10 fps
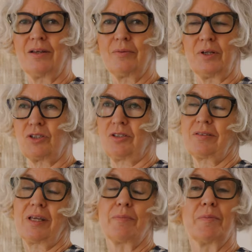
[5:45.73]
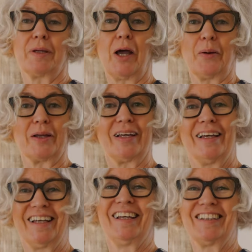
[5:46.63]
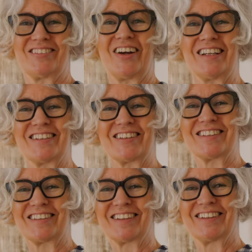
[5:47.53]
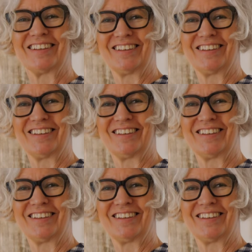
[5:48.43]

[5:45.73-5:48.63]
which is keeping me going. It's very interesting.